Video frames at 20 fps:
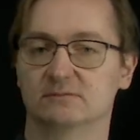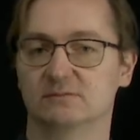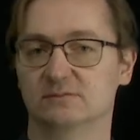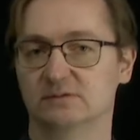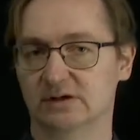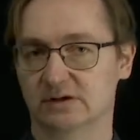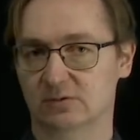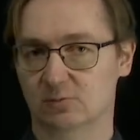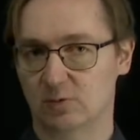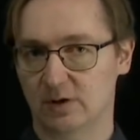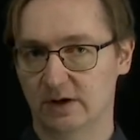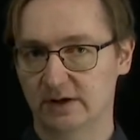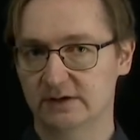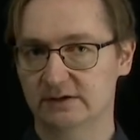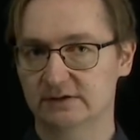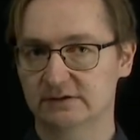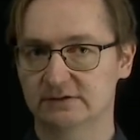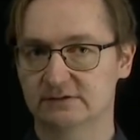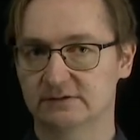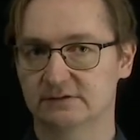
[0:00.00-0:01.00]

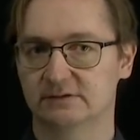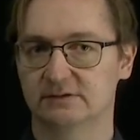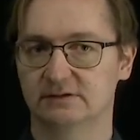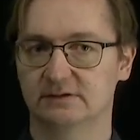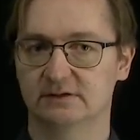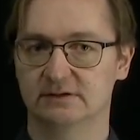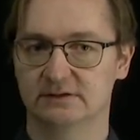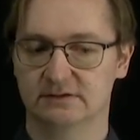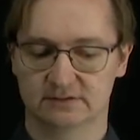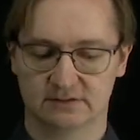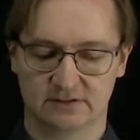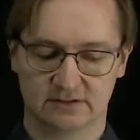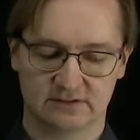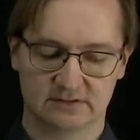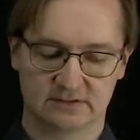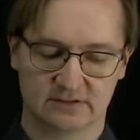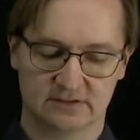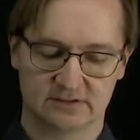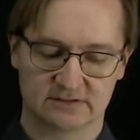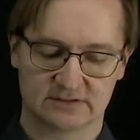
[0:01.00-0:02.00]
required
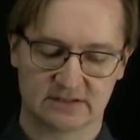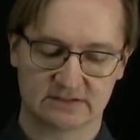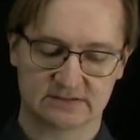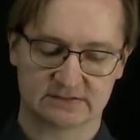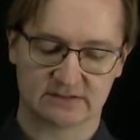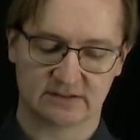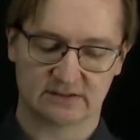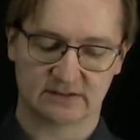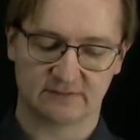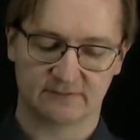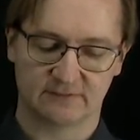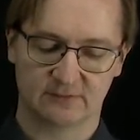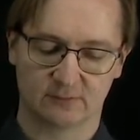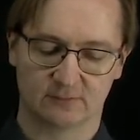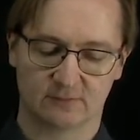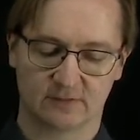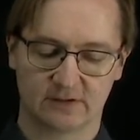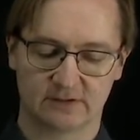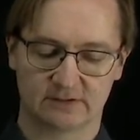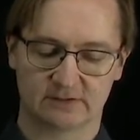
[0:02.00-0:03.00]
in sense that if you
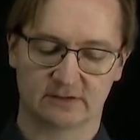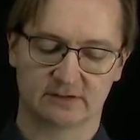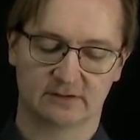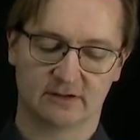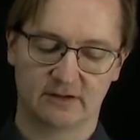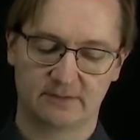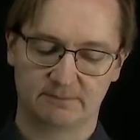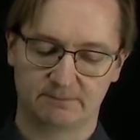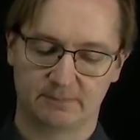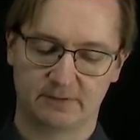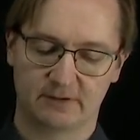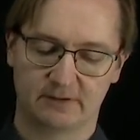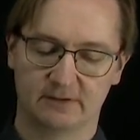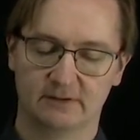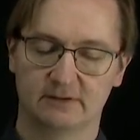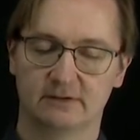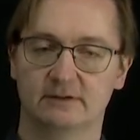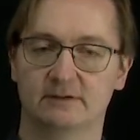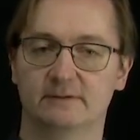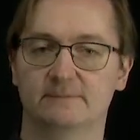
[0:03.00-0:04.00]
write the type,
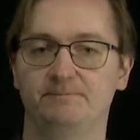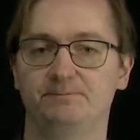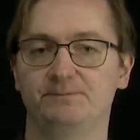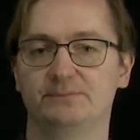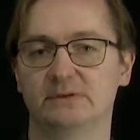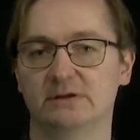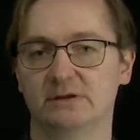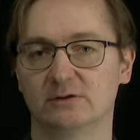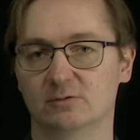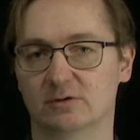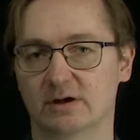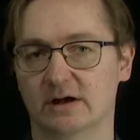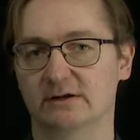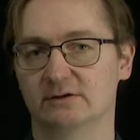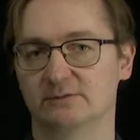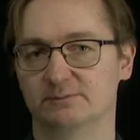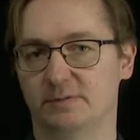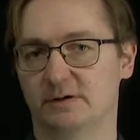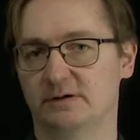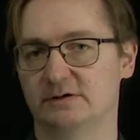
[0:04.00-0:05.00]
you
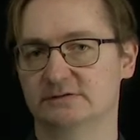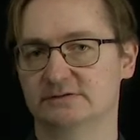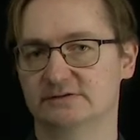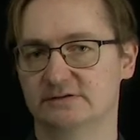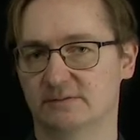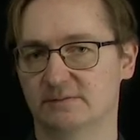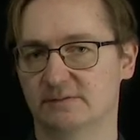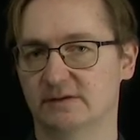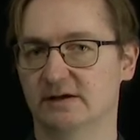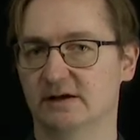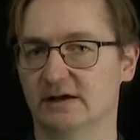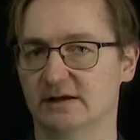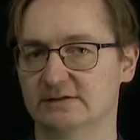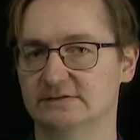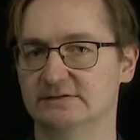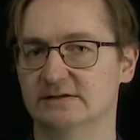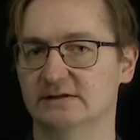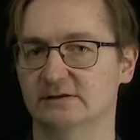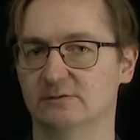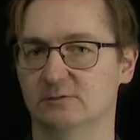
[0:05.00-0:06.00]
cannot pass something
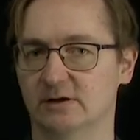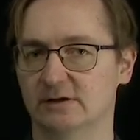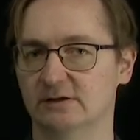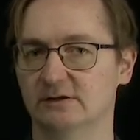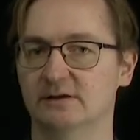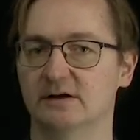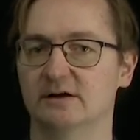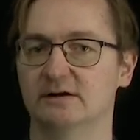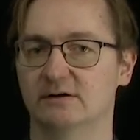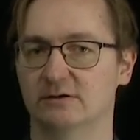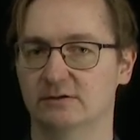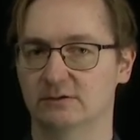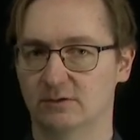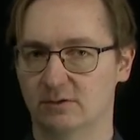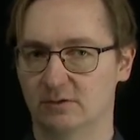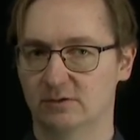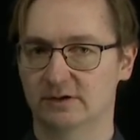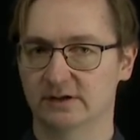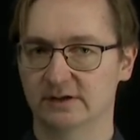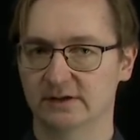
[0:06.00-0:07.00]
else and you get an error
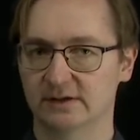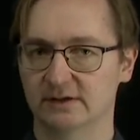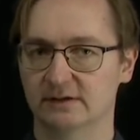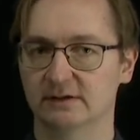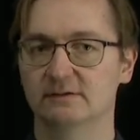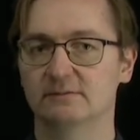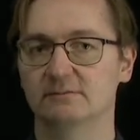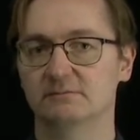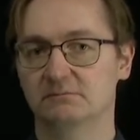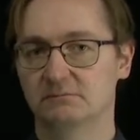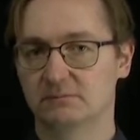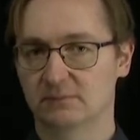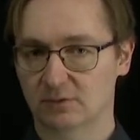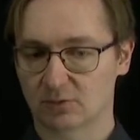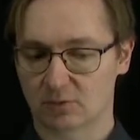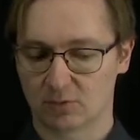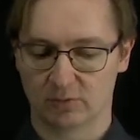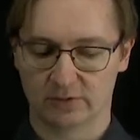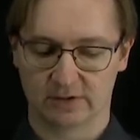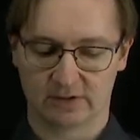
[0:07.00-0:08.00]
already
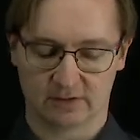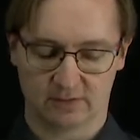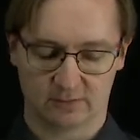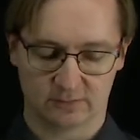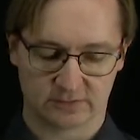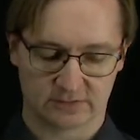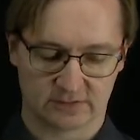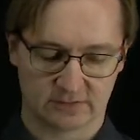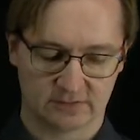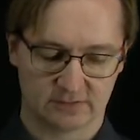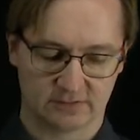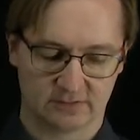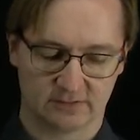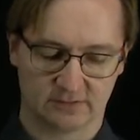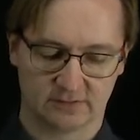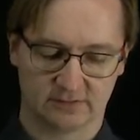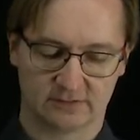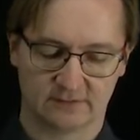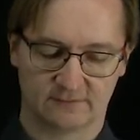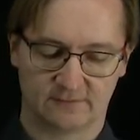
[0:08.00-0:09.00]
calling out
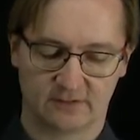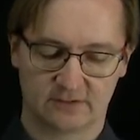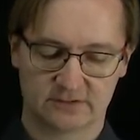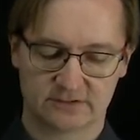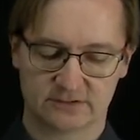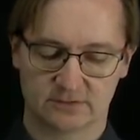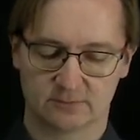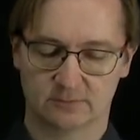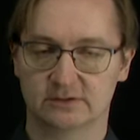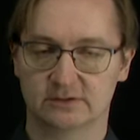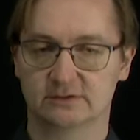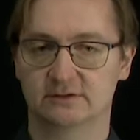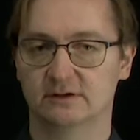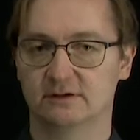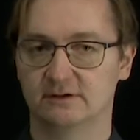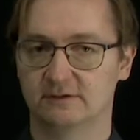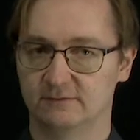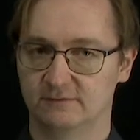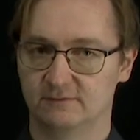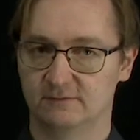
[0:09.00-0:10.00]
the function
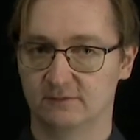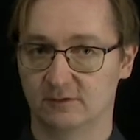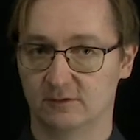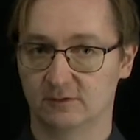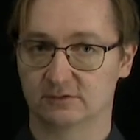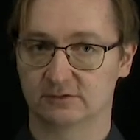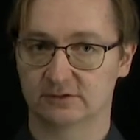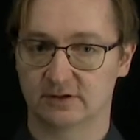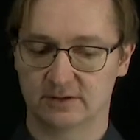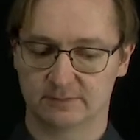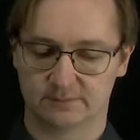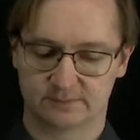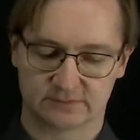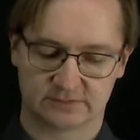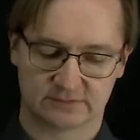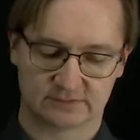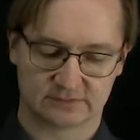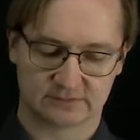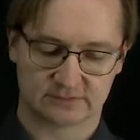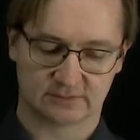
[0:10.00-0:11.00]
the wrong
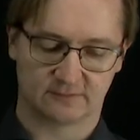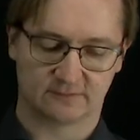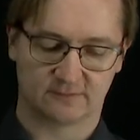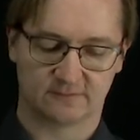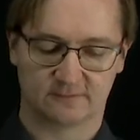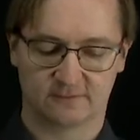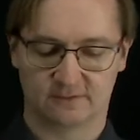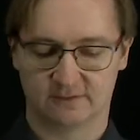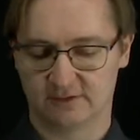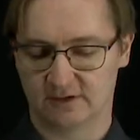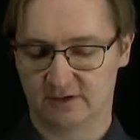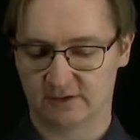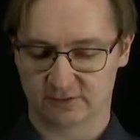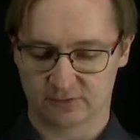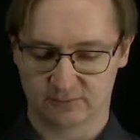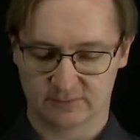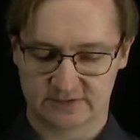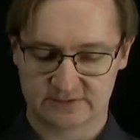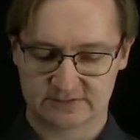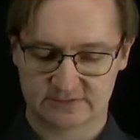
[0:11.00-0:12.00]
types of
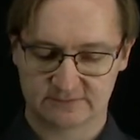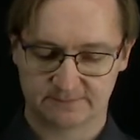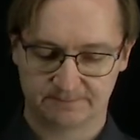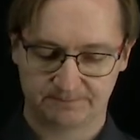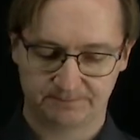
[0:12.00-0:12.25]
arguments.